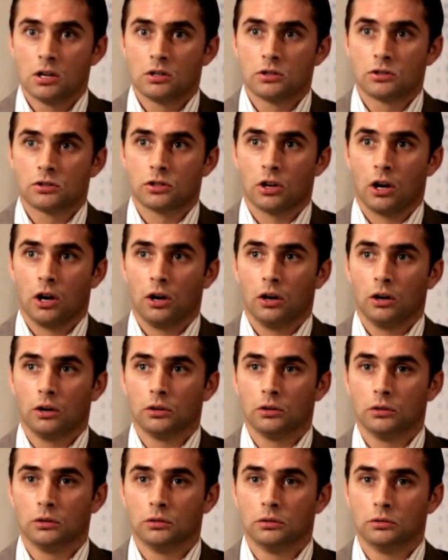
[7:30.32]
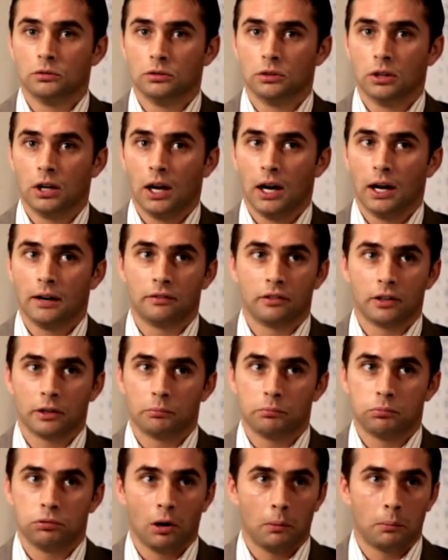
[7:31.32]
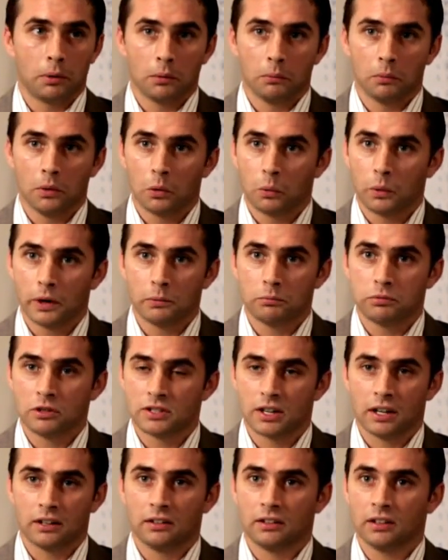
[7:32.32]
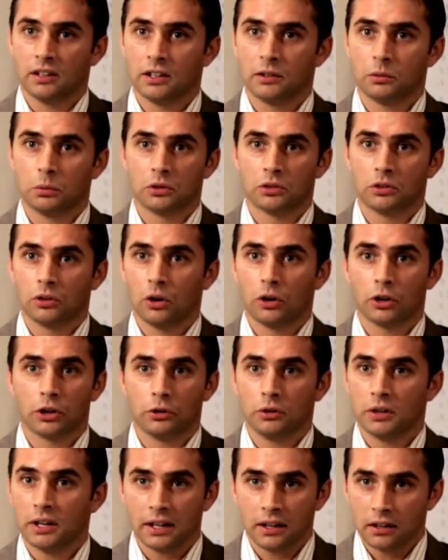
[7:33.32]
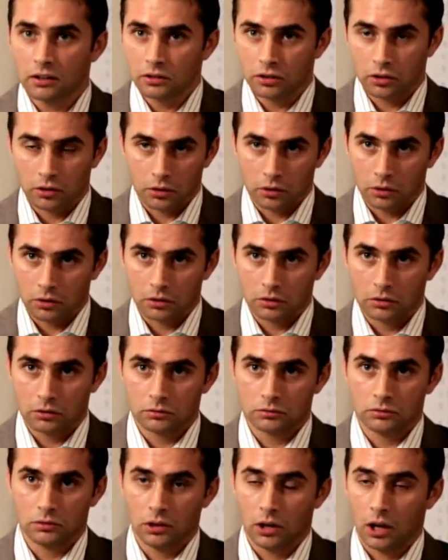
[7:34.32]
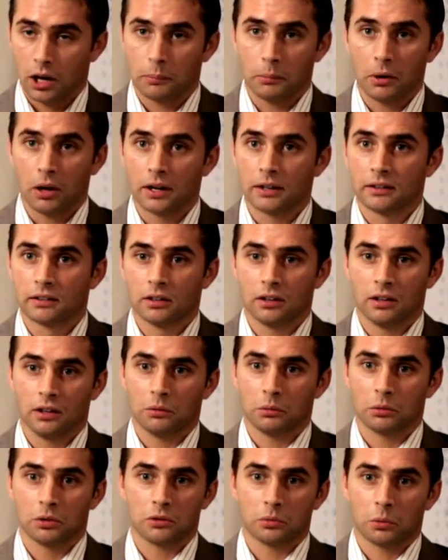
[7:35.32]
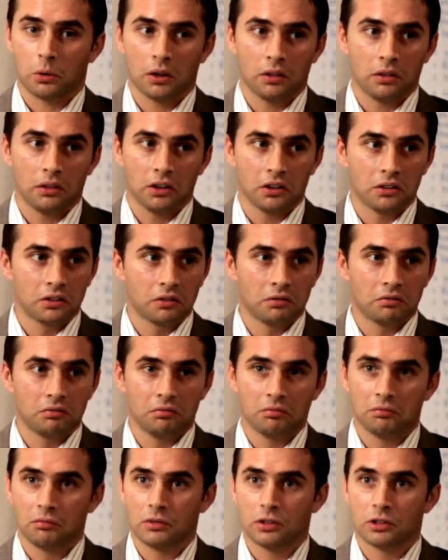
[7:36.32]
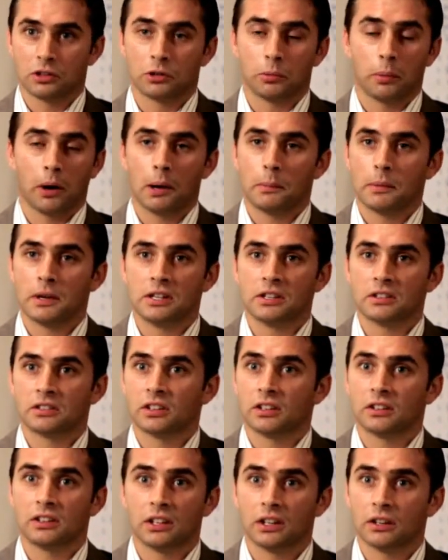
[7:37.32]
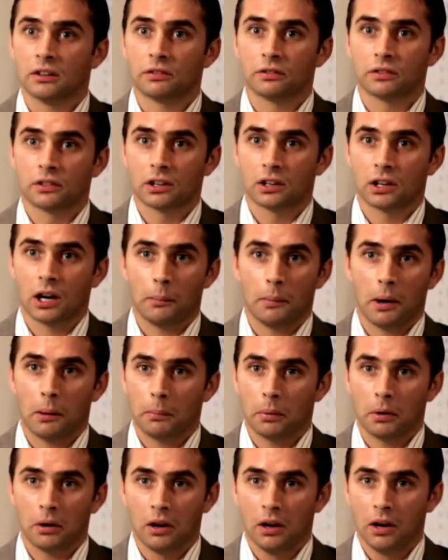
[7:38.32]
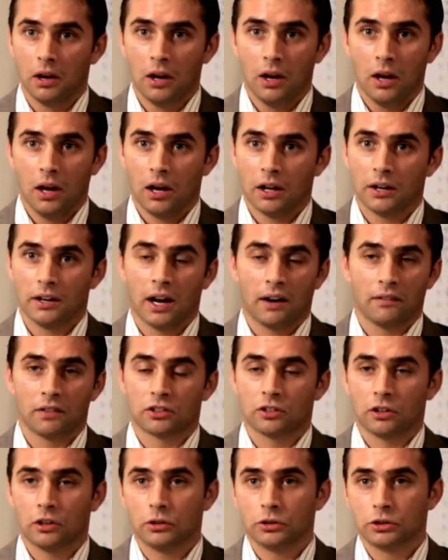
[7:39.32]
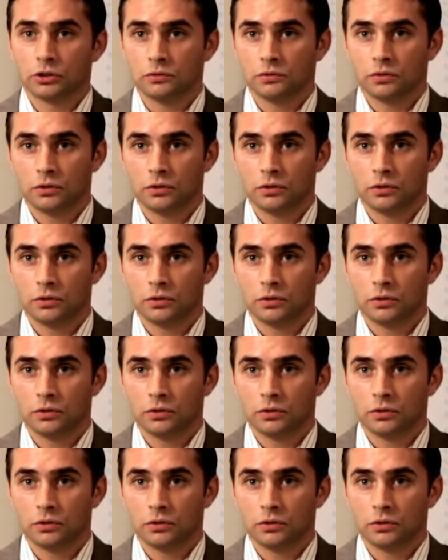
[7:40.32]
So every problem that we presented was not unique to Limelight. It was one that the Dubai Media City have come up and have a solution